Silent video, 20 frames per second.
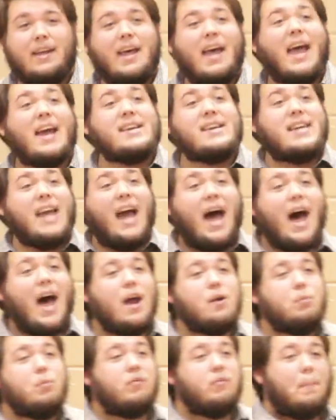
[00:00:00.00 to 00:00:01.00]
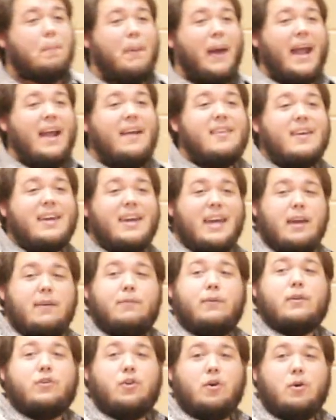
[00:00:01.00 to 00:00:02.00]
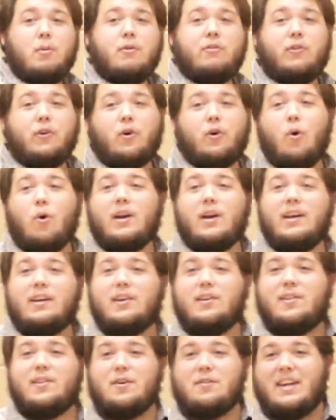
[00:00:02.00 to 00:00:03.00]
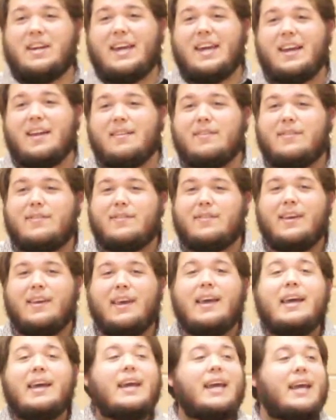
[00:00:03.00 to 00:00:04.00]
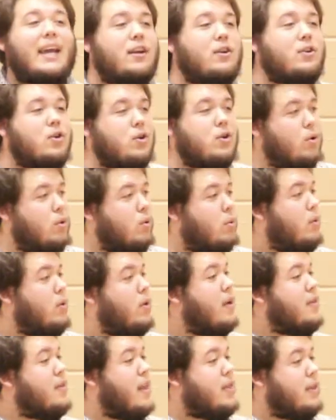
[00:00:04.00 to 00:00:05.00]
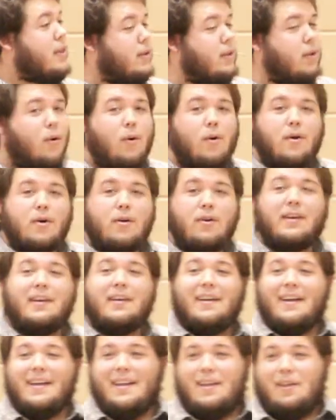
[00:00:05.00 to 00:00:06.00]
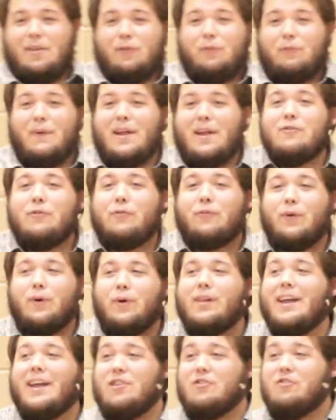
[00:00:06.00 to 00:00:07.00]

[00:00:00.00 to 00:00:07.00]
And God will repay the evildoers according to their deeds." He knew that the Lord is vengeful and